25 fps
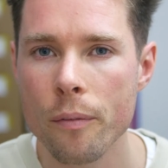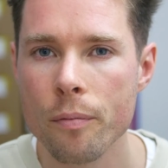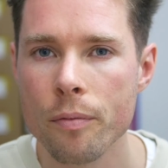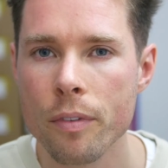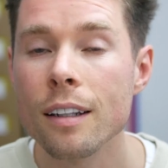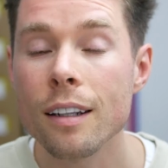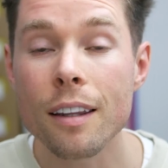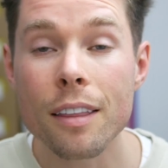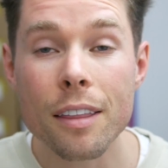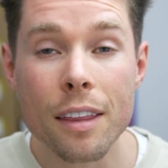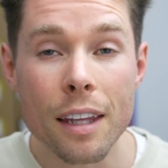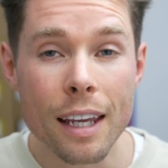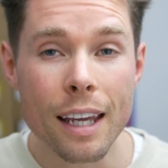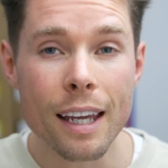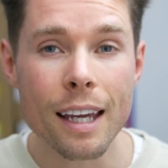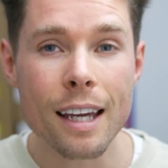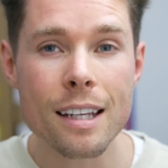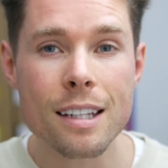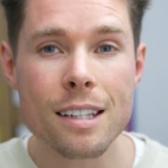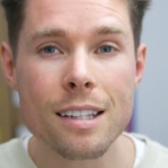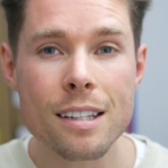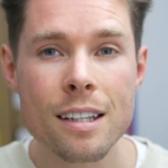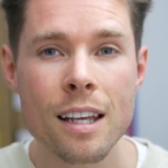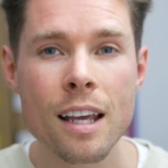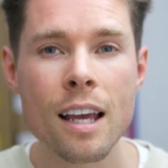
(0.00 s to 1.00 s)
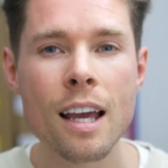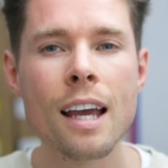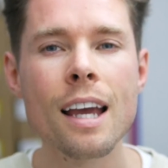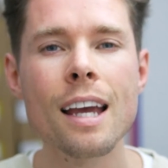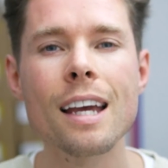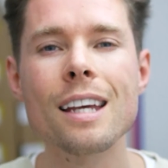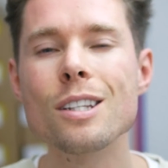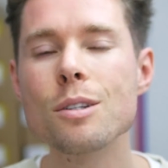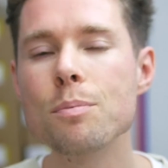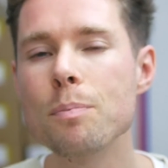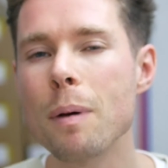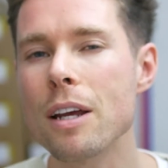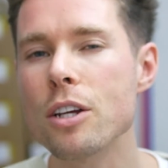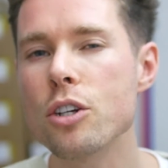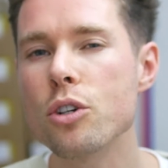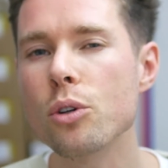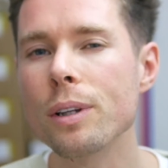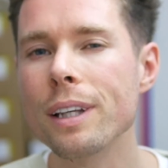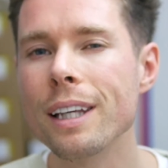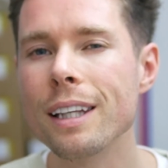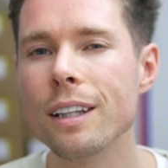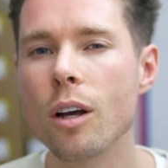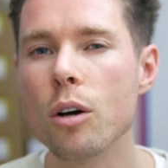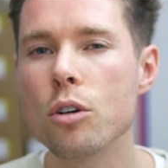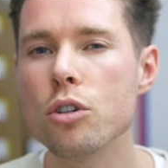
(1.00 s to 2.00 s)
The thing is, especially
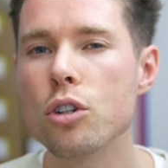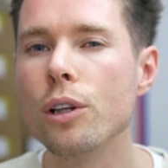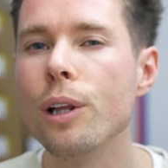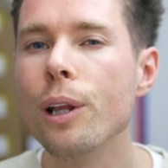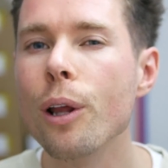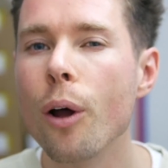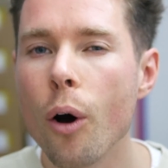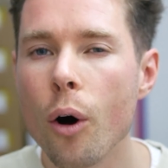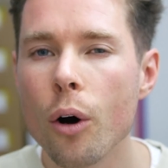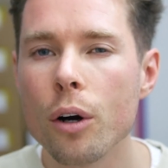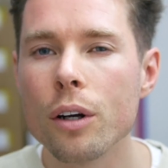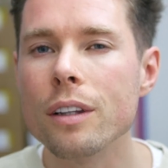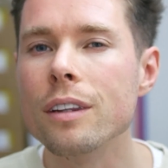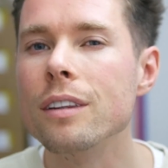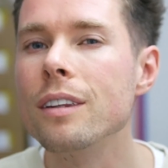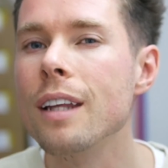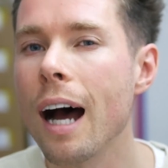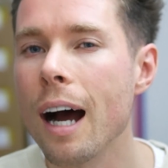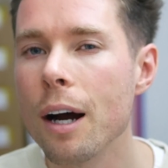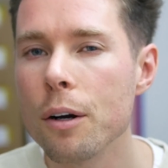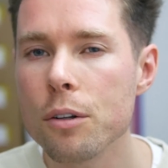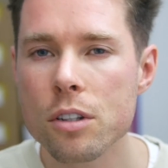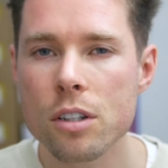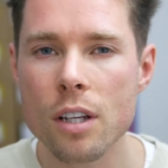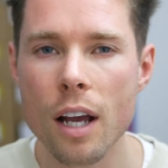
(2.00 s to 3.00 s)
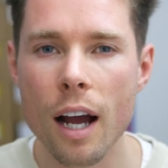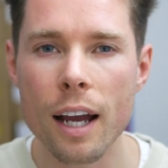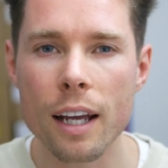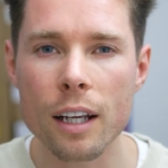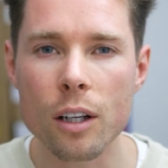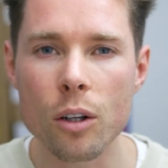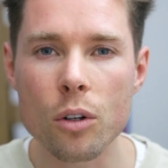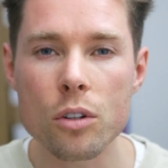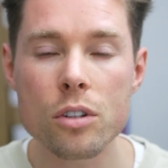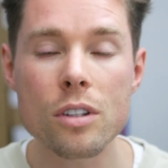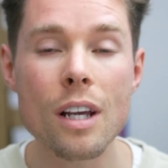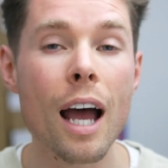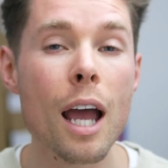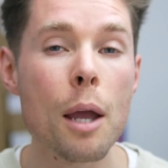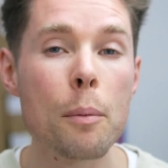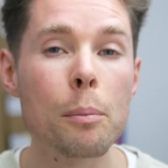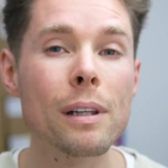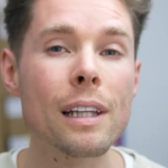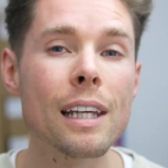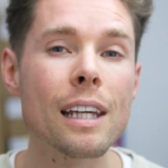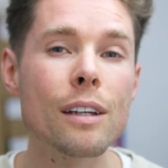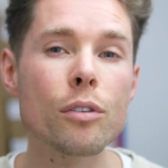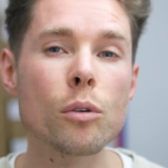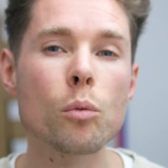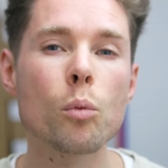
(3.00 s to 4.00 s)
in those long down cycles, I
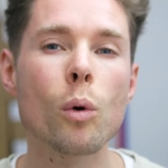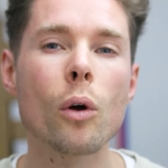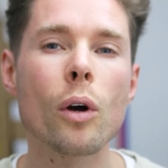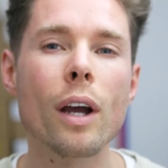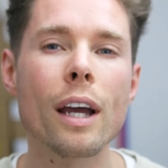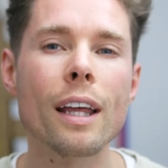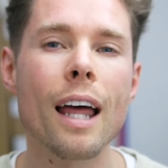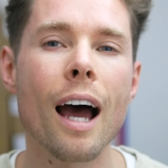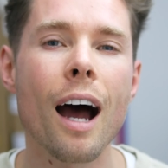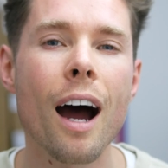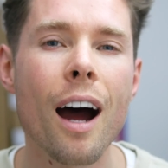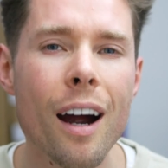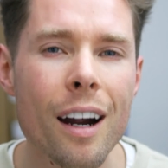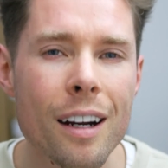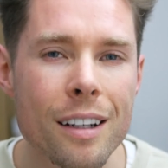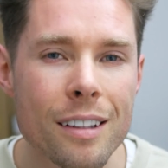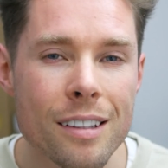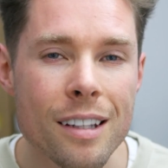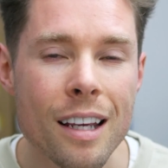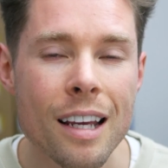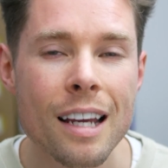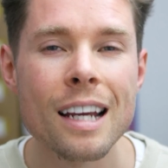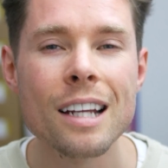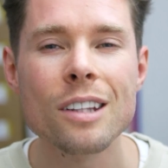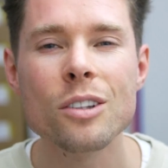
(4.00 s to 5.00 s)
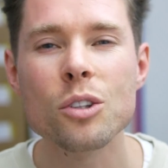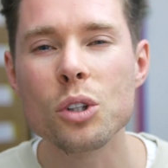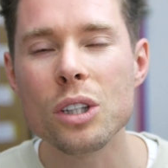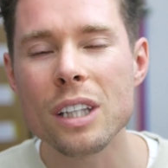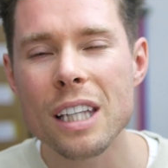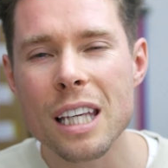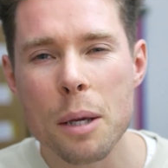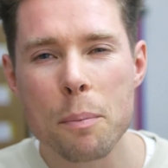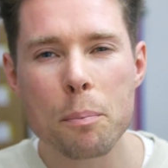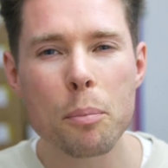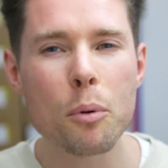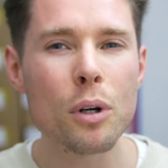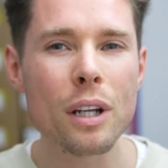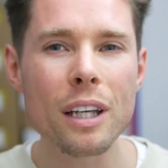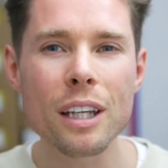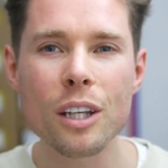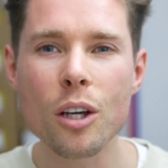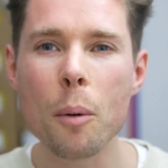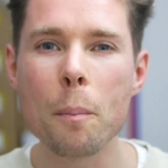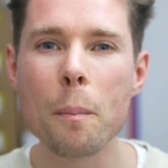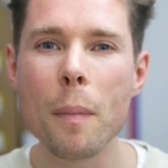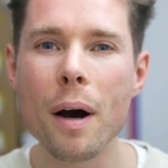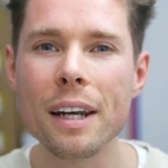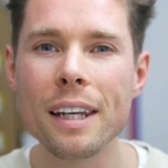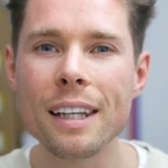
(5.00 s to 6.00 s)
believe it will get hard to keep putting your
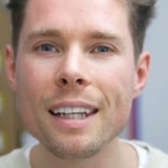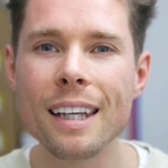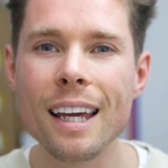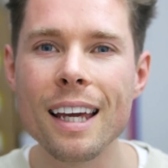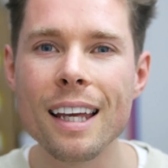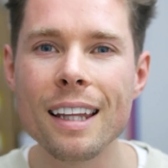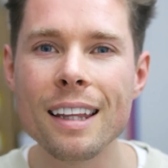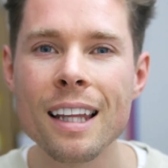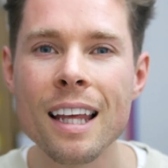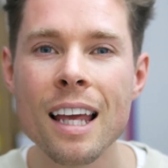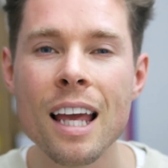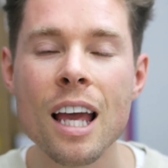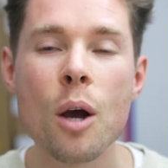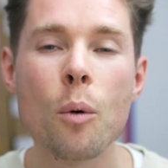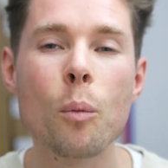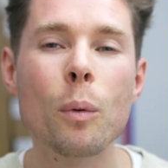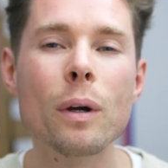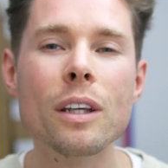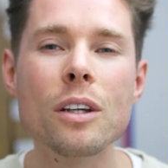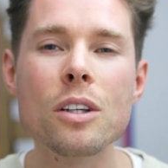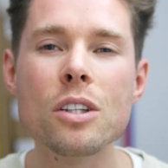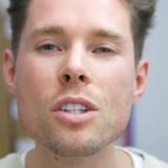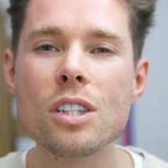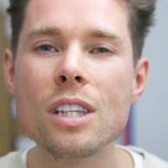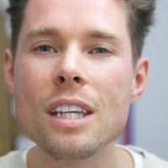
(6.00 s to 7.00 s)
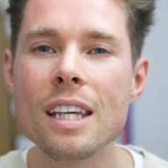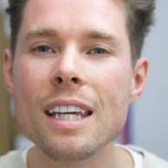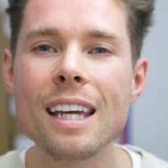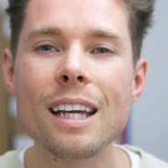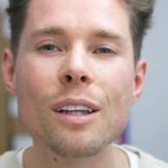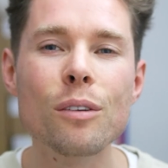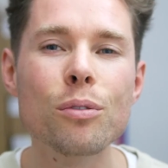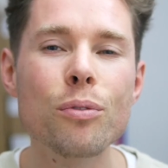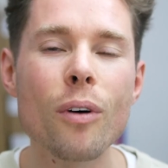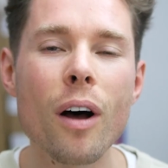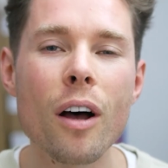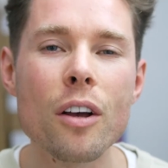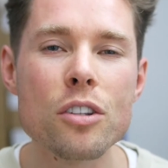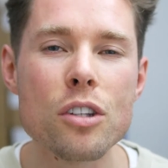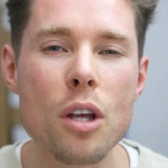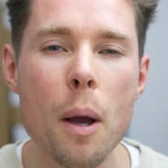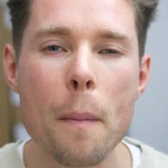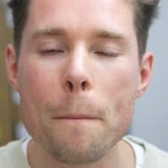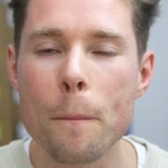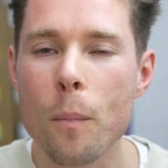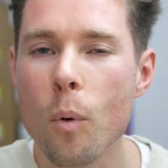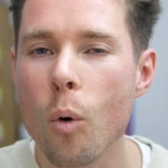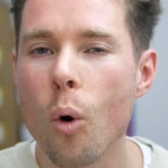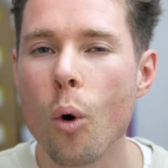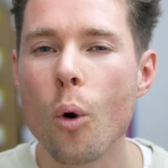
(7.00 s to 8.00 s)
money in when you see it falls
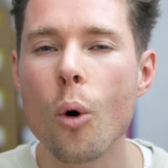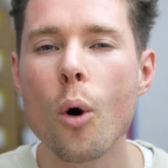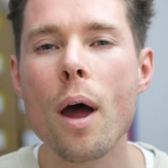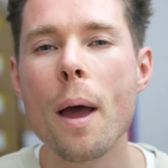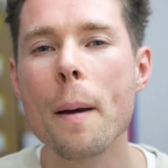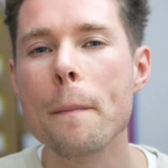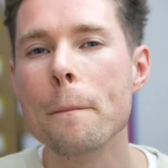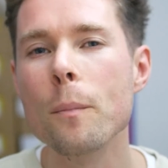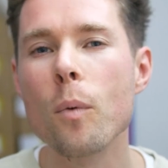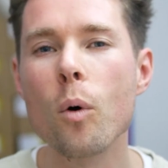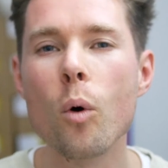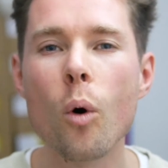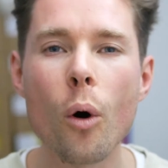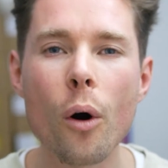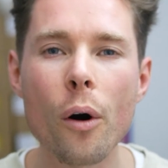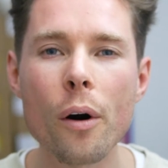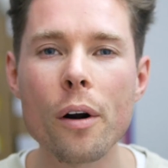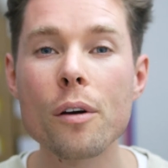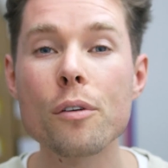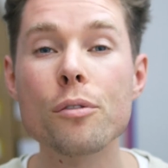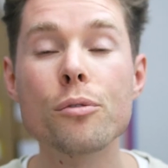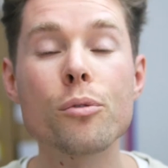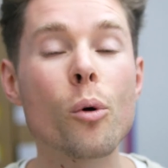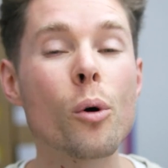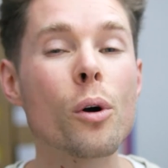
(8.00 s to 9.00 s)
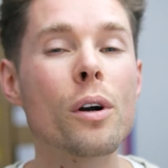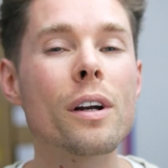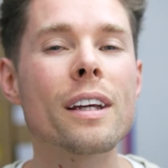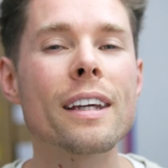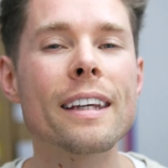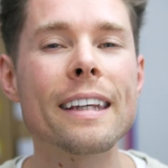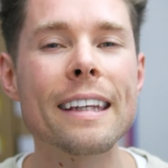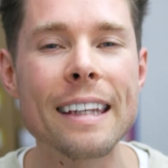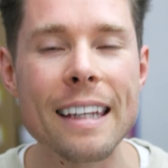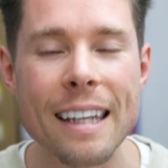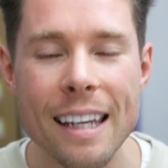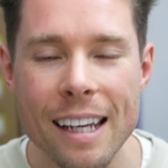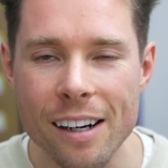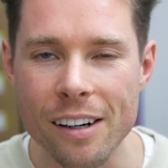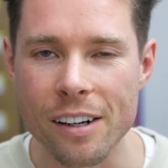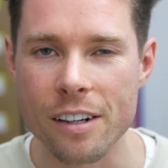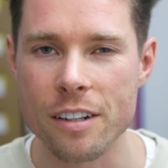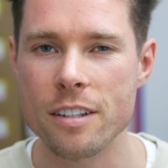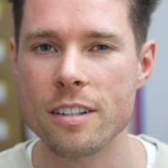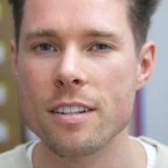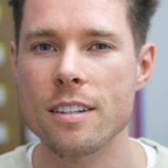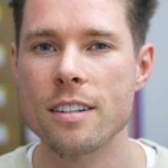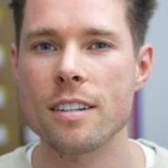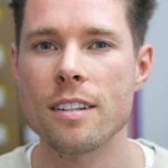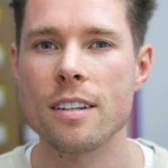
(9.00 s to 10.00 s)
more and more for
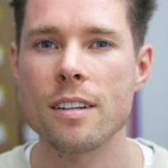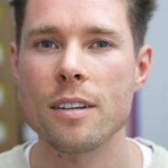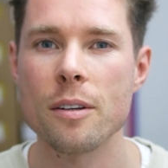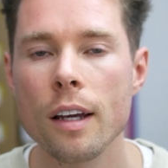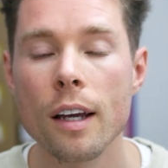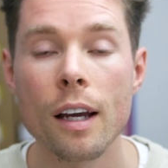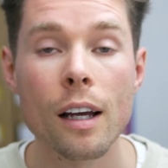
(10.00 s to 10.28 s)
years.